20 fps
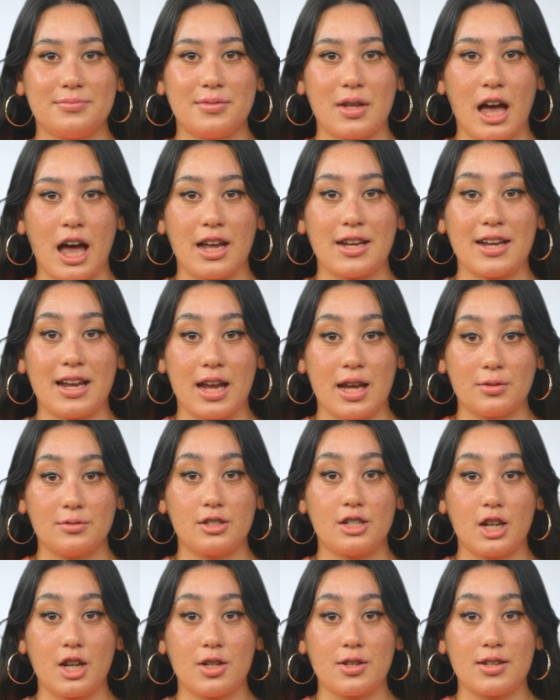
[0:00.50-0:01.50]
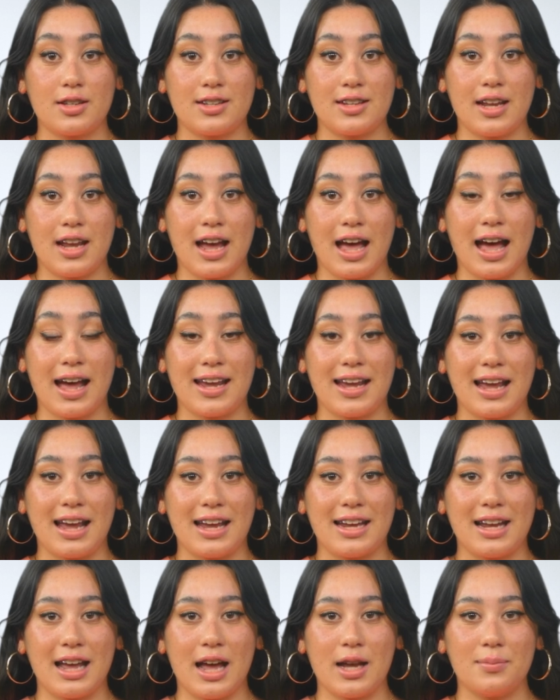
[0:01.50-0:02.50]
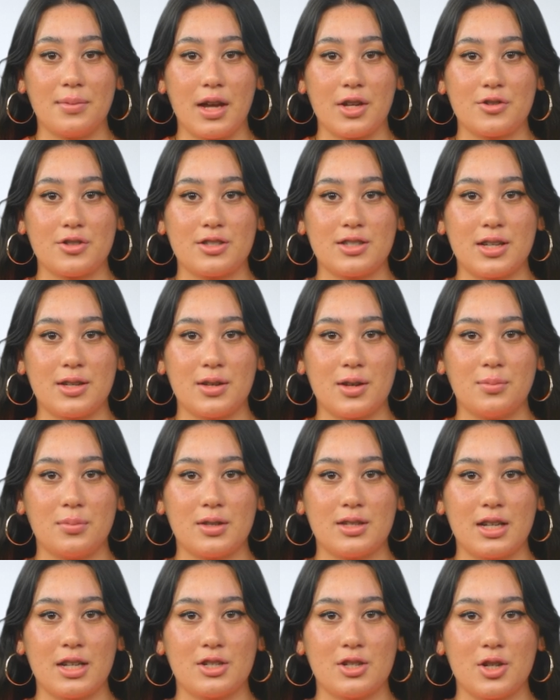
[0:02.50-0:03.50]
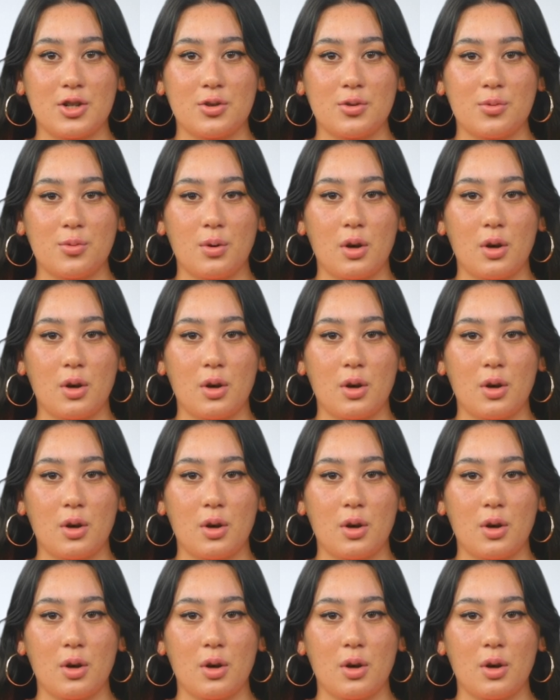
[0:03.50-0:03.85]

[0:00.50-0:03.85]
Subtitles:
Hi, I'm Charlotte, an AI-powered demo presenter.